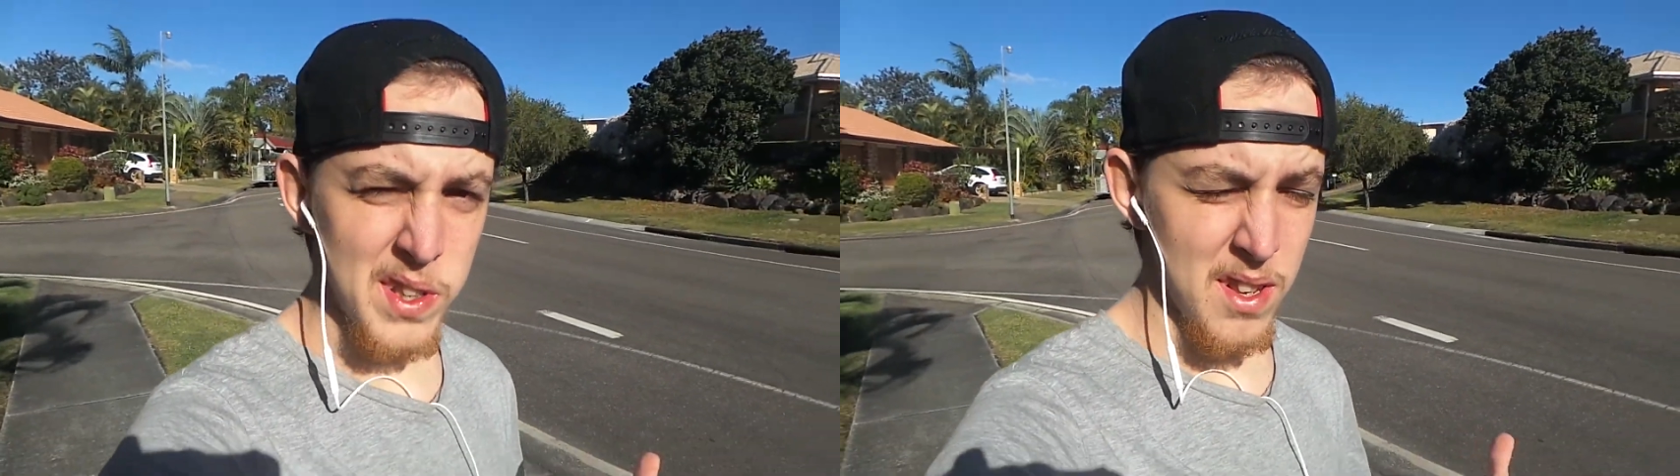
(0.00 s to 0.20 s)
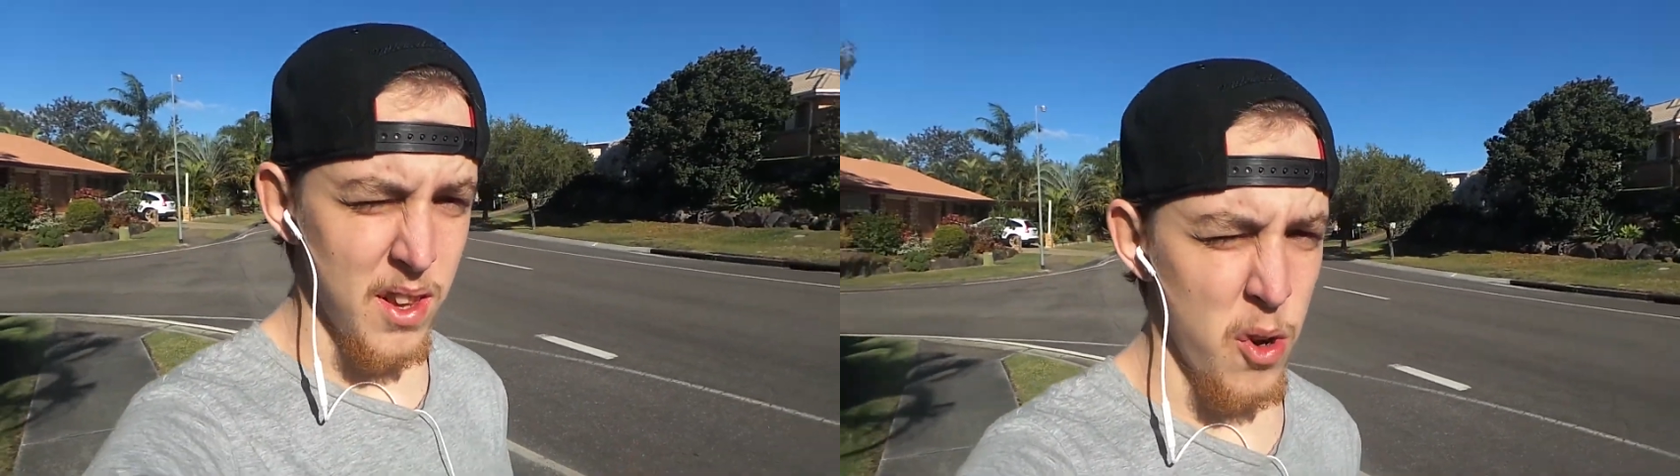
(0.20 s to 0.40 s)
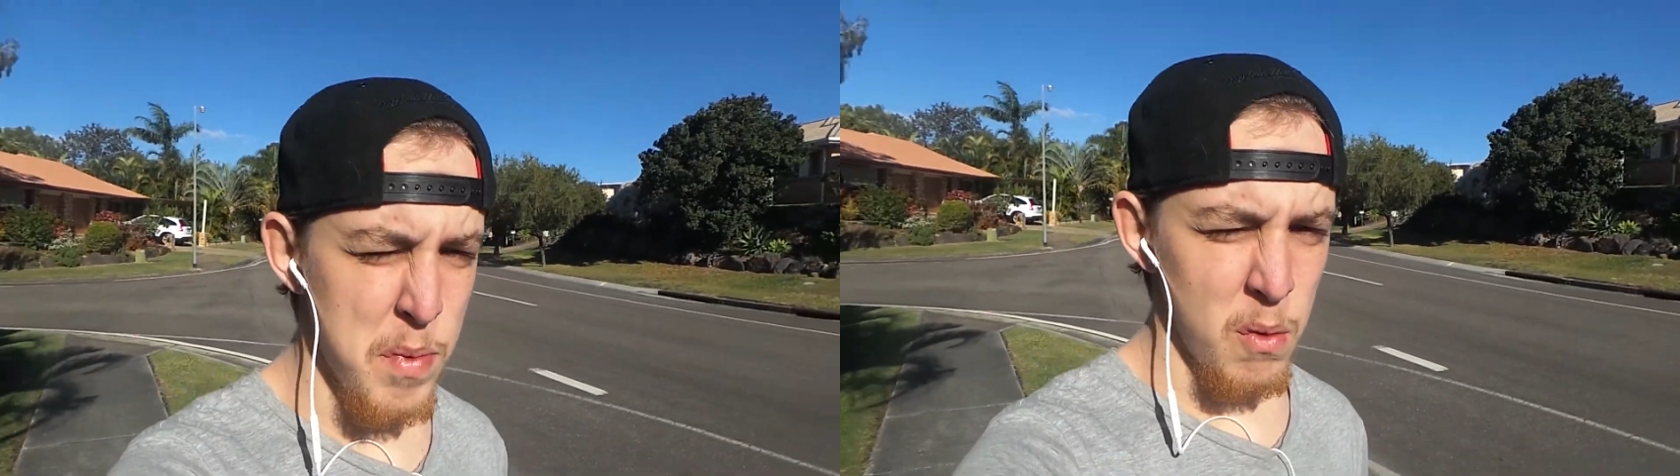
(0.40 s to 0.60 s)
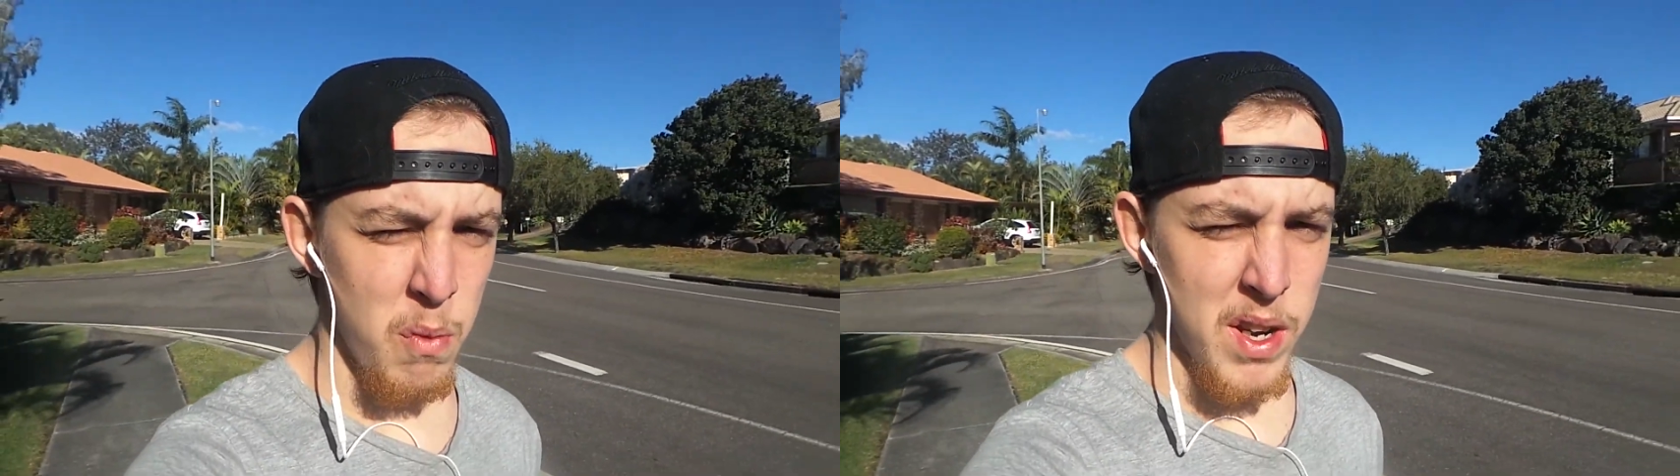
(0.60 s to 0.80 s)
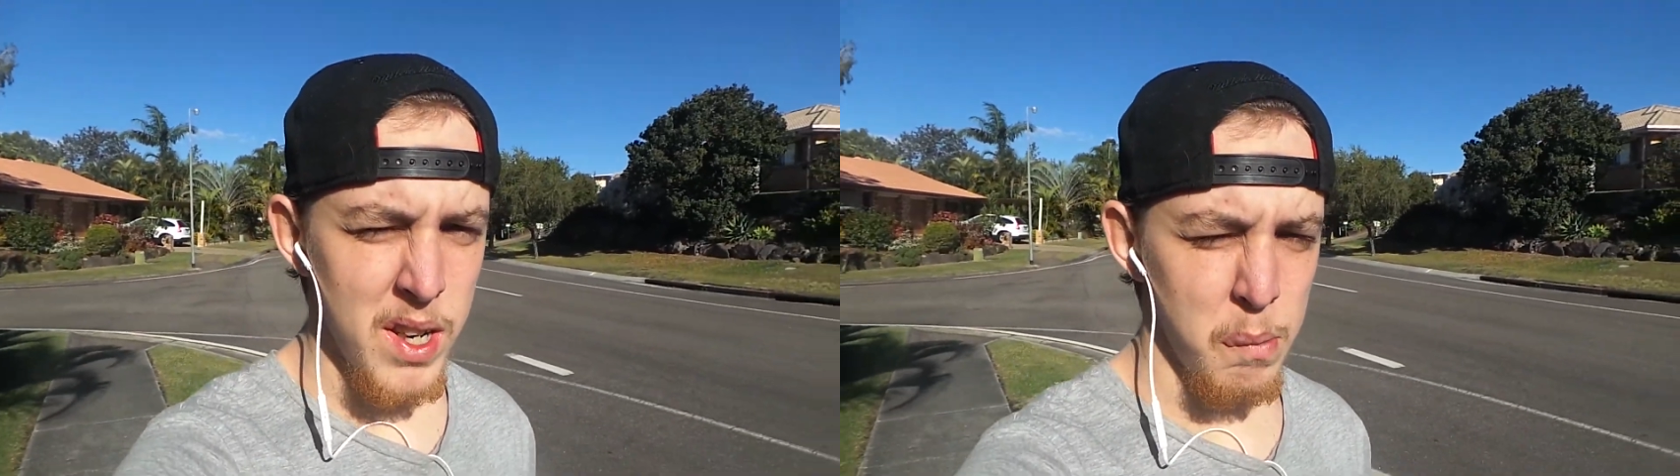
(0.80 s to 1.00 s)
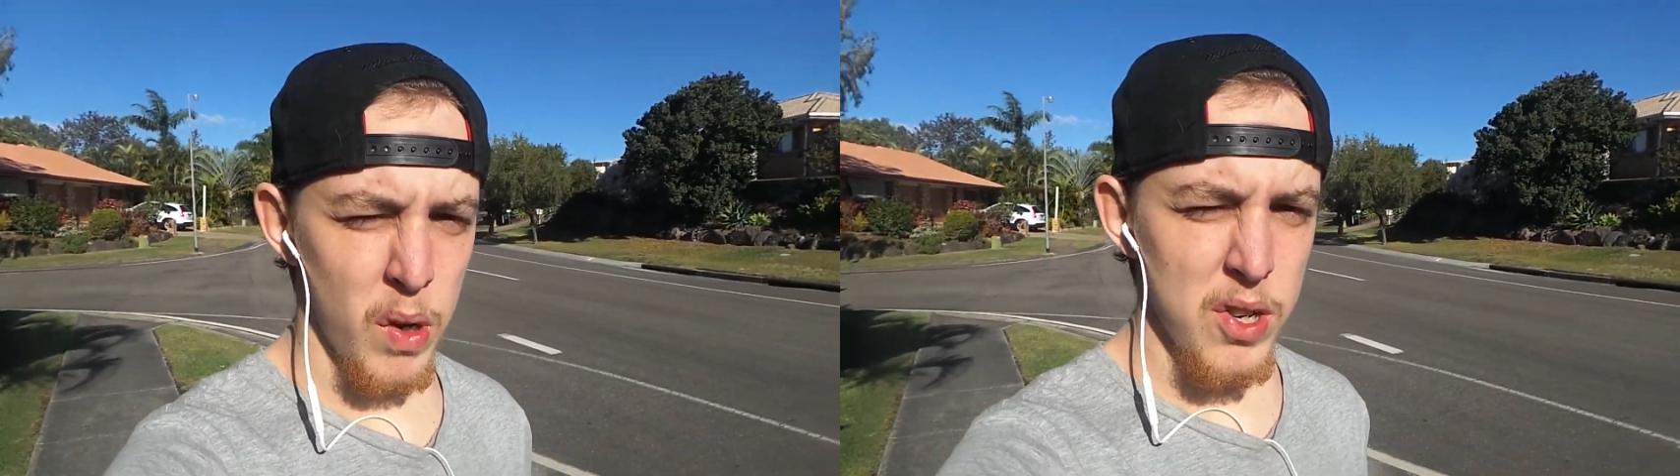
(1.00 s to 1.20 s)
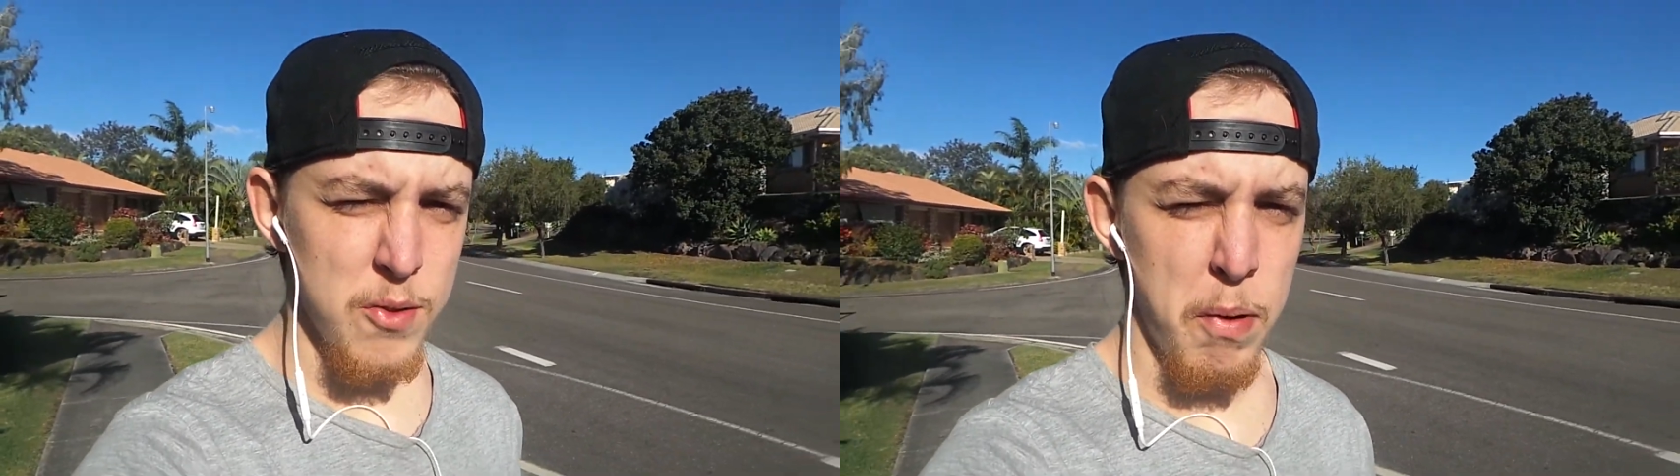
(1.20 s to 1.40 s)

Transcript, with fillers: it's a little bit windy, but it's